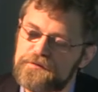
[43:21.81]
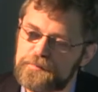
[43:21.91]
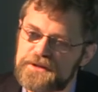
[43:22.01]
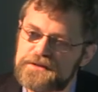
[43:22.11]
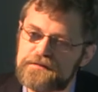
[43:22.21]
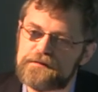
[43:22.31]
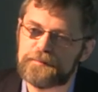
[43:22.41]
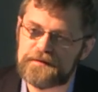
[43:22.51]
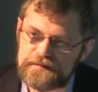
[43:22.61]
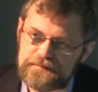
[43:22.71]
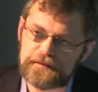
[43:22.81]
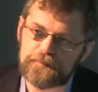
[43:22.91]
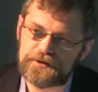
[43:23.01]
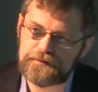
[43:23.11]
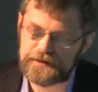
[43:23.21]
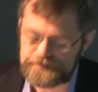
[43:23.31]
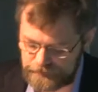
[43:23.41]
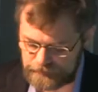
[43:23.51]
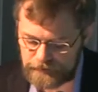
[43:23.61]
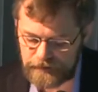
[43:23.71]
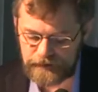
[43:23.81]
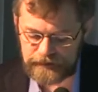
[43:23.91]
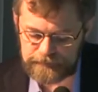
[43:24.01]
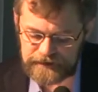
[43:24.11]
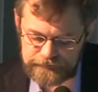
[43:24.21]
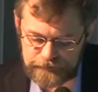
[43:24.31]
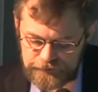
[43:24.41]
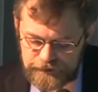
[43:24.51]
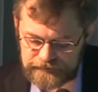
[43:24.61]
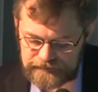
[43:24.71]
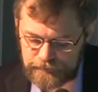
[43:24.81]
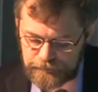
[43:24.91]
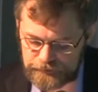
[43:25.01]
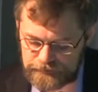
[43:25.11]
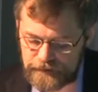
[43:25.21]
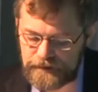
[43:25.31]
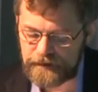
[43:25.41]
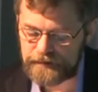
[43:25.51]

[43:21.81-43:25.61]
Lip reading: species-specific motivations. Let me give you three examples.